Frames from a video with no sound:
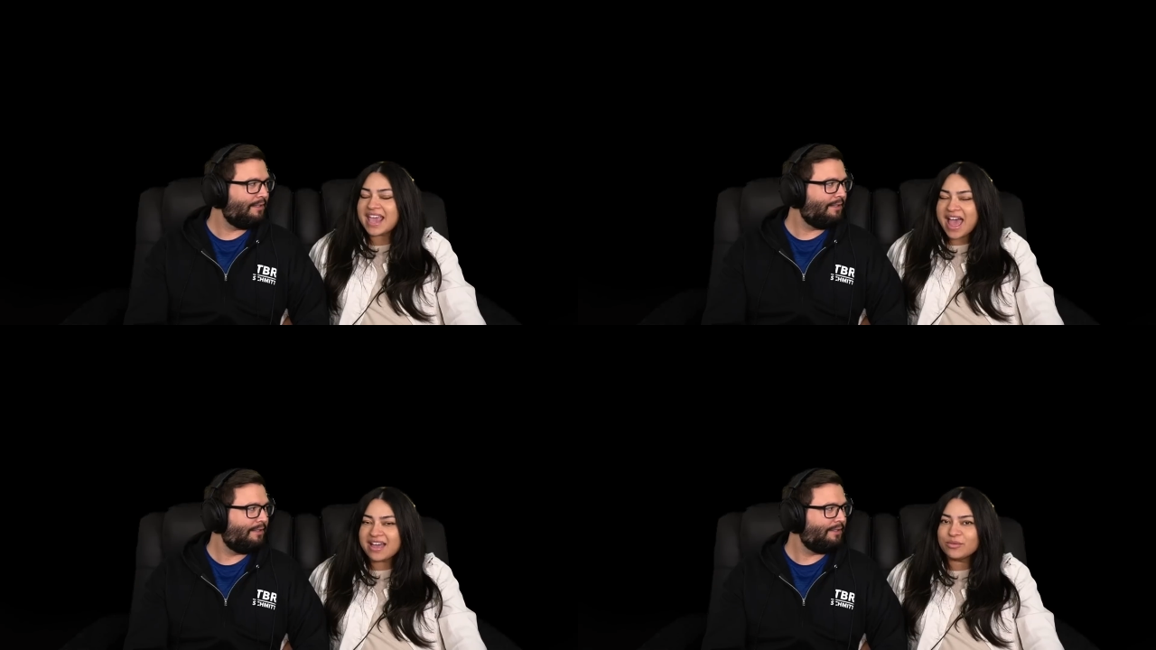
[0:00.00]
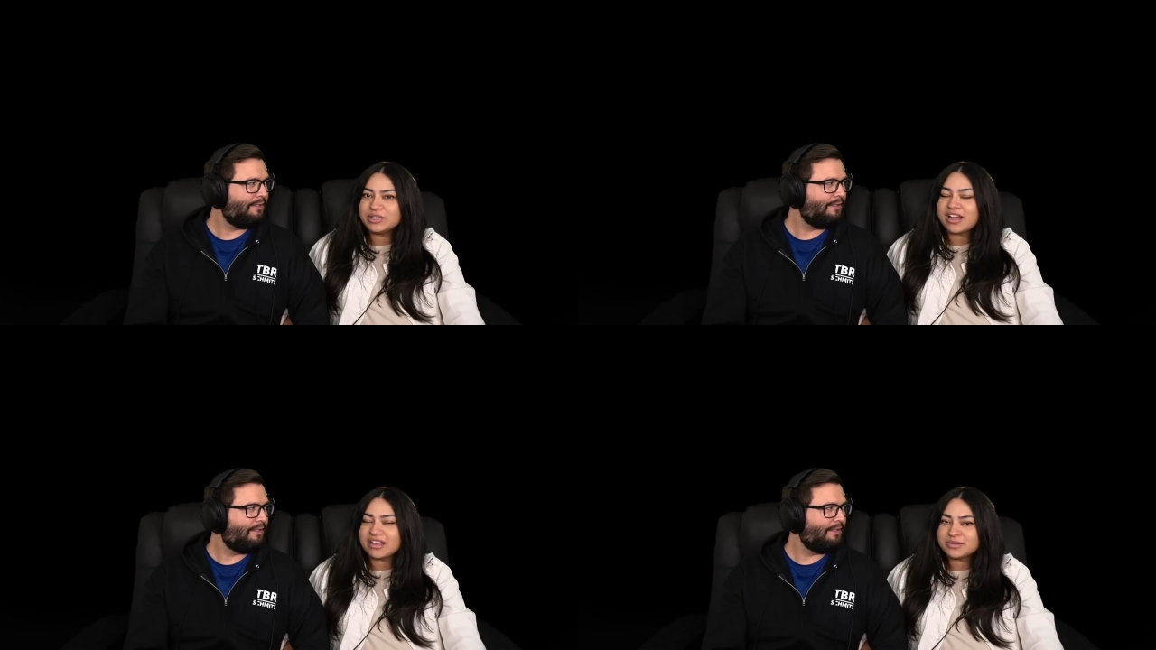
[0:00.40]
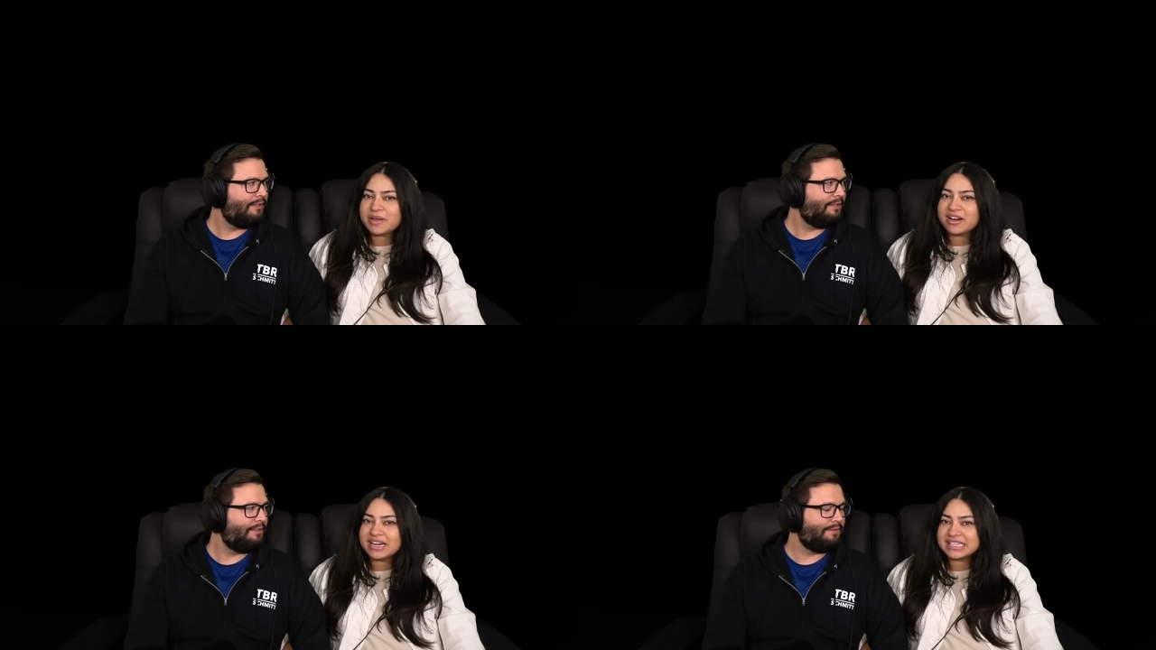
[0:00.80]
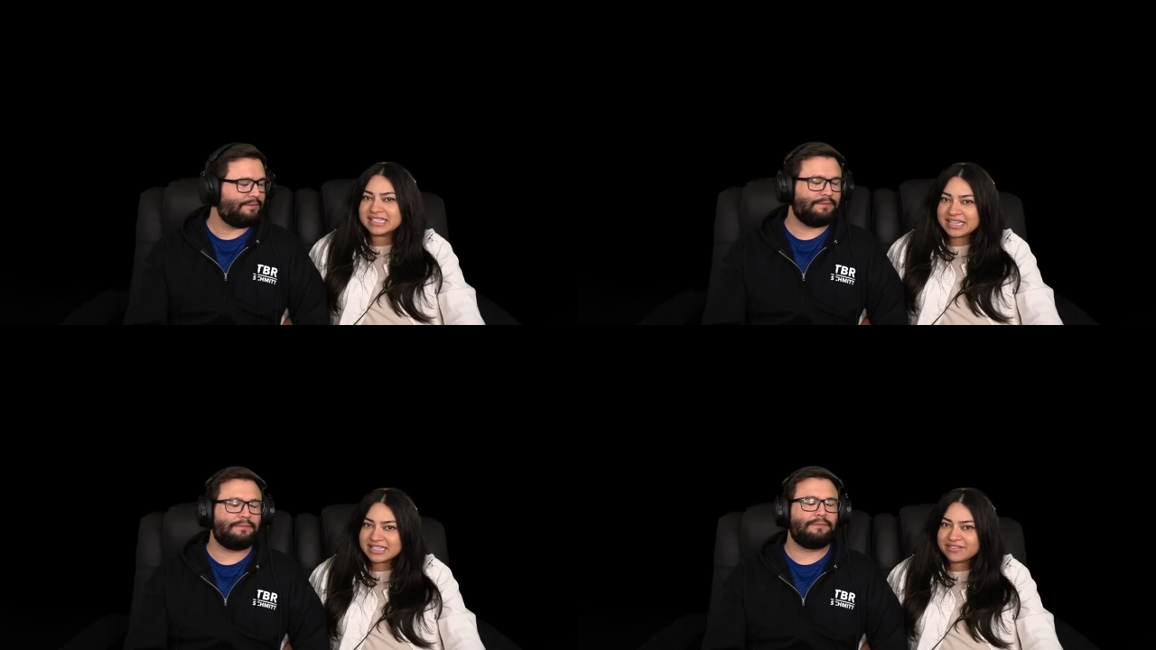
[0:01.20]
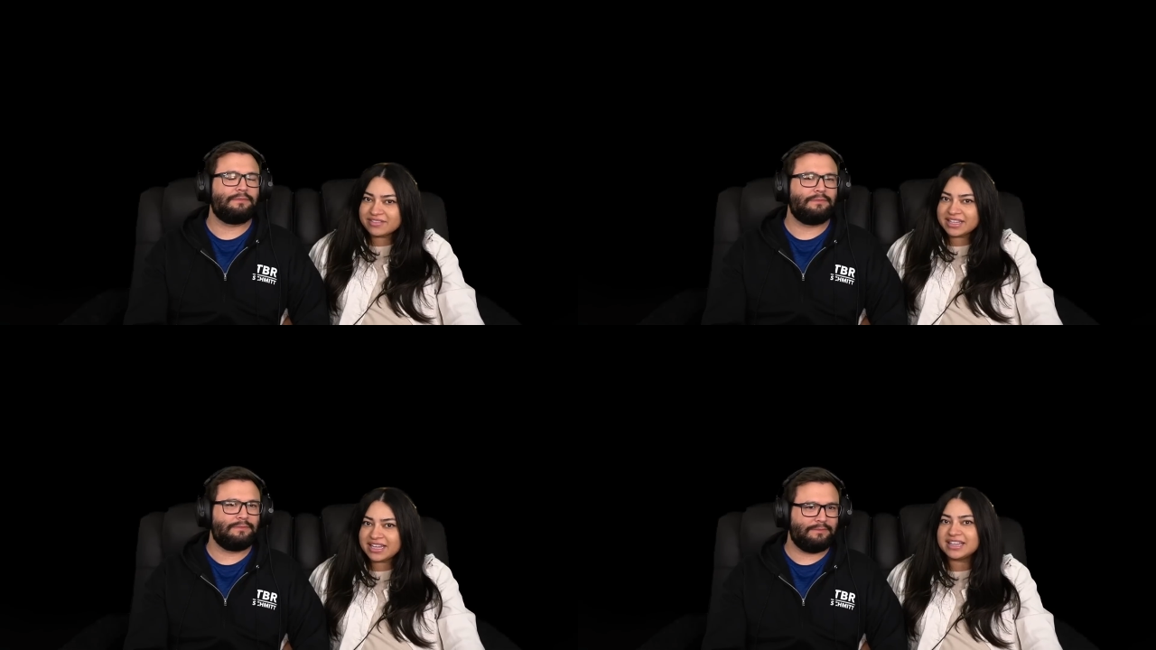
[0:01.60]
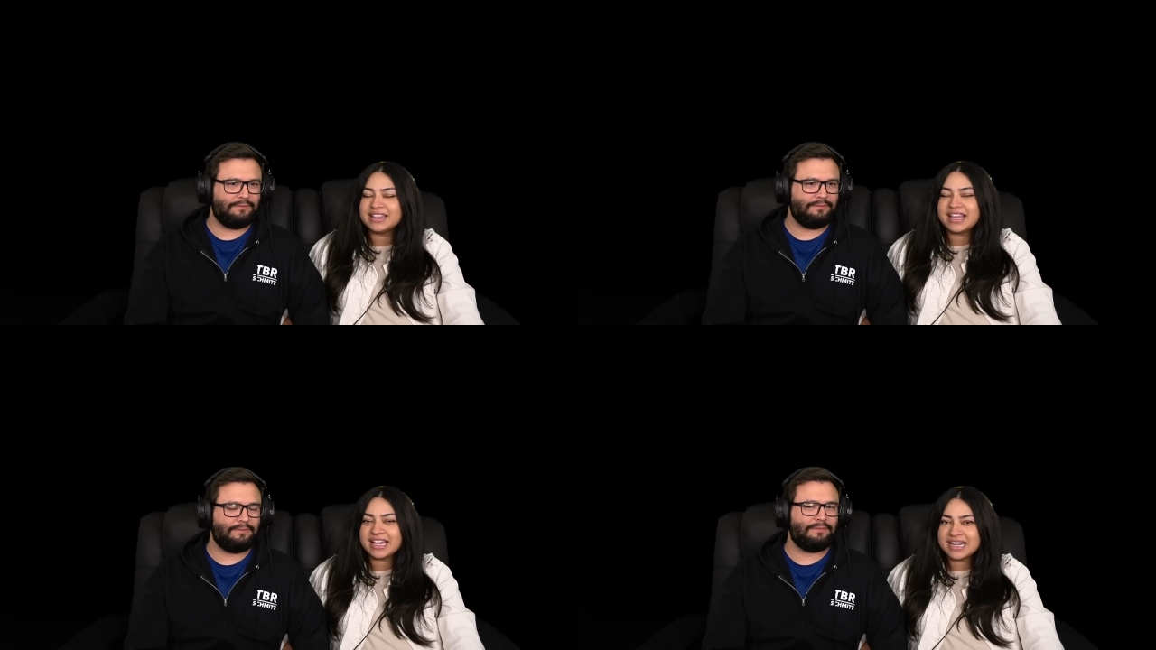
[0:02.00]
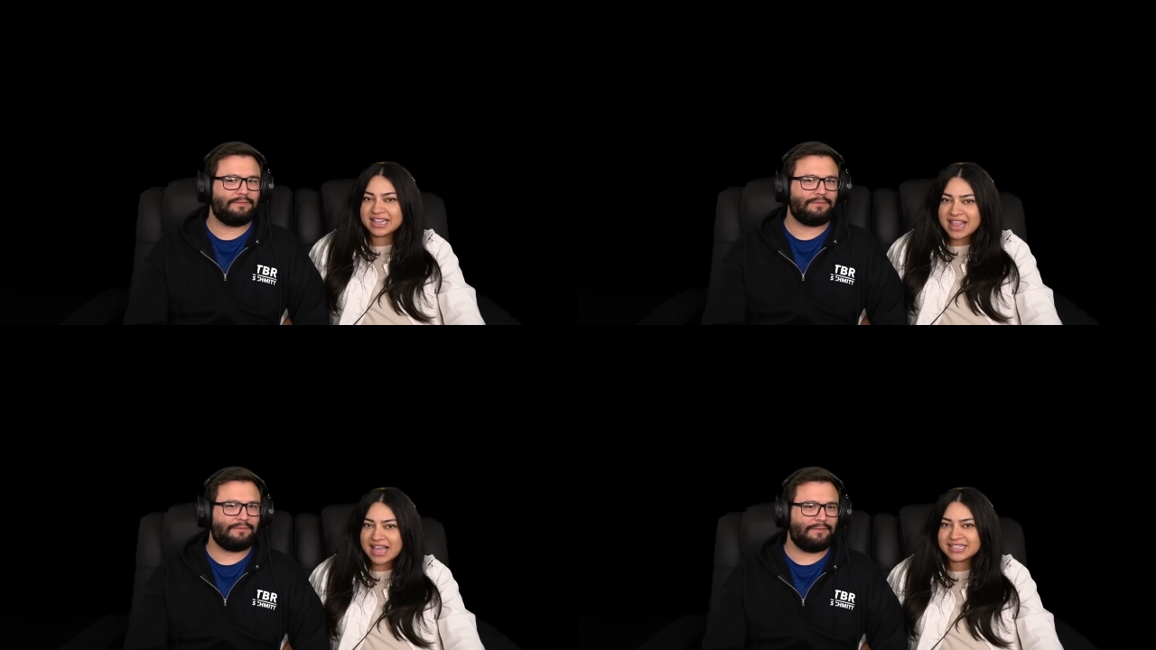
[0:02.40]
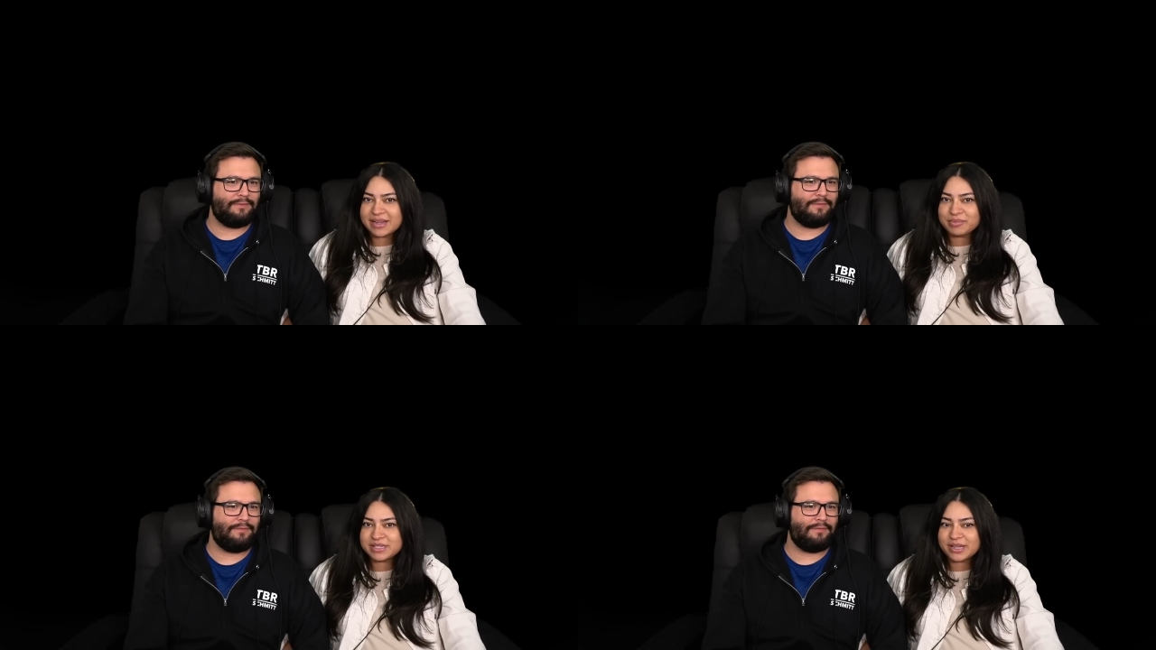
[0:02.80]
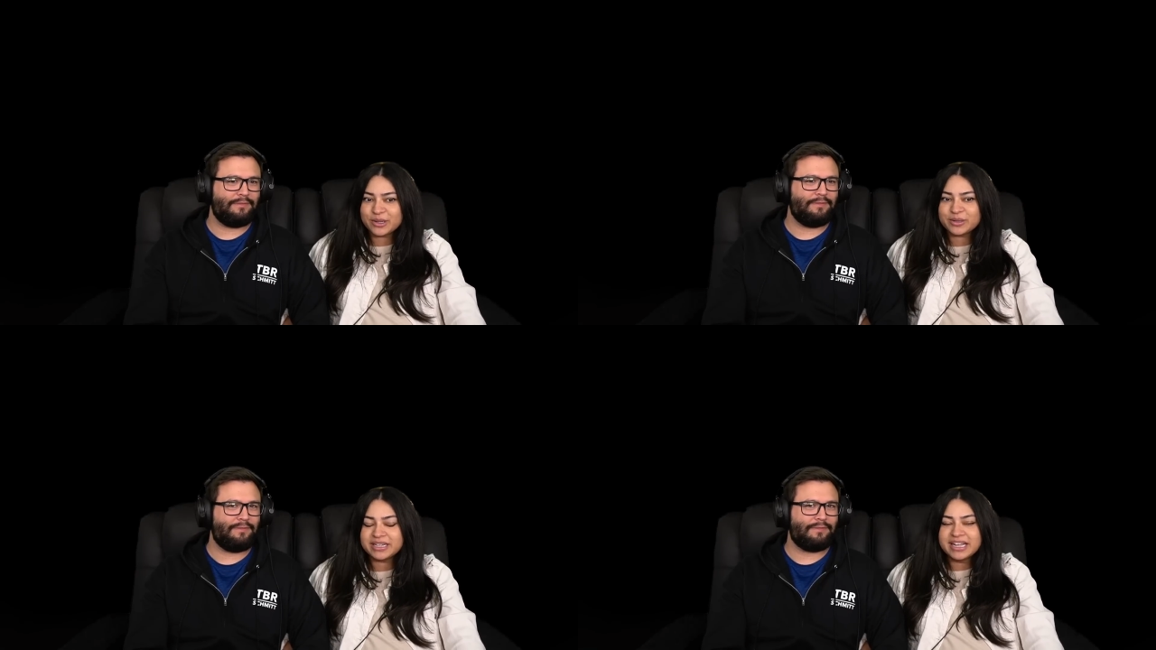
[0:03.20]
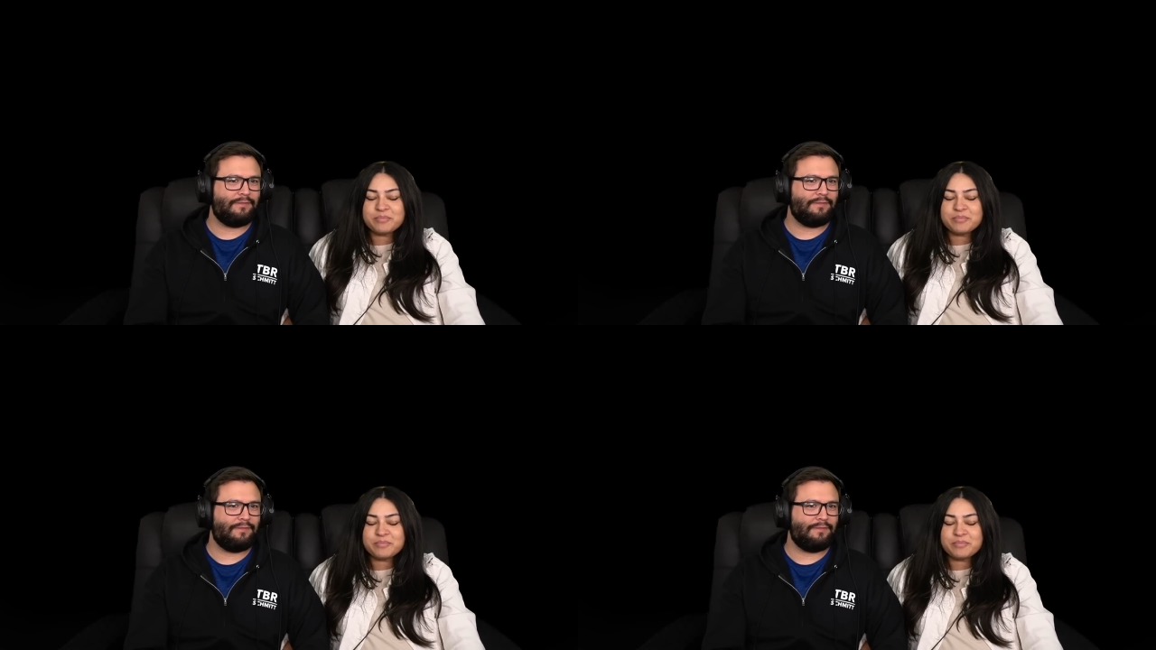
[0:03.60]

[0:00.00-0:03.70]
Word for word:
Speaker 1: Yeah, we talked about it extensively at the end of the last episode,